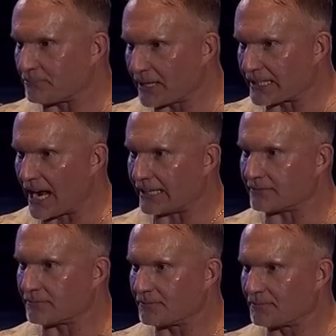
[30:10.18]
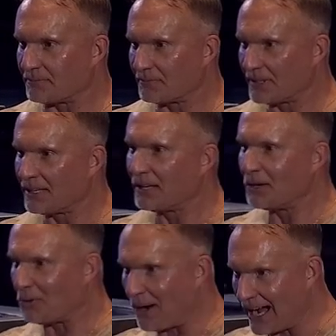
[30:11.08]
midnight.
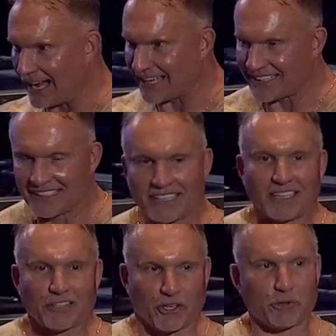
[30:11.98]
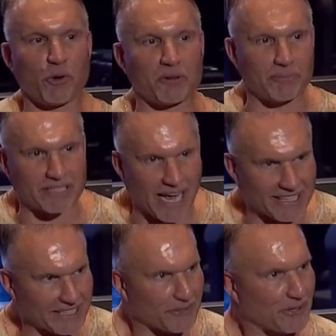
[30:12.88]
Why? Do you know what
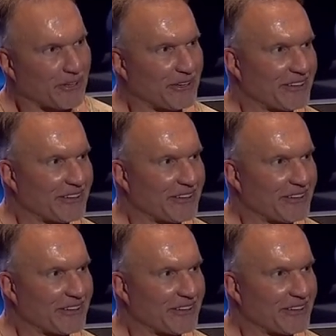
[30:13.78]
midnight is?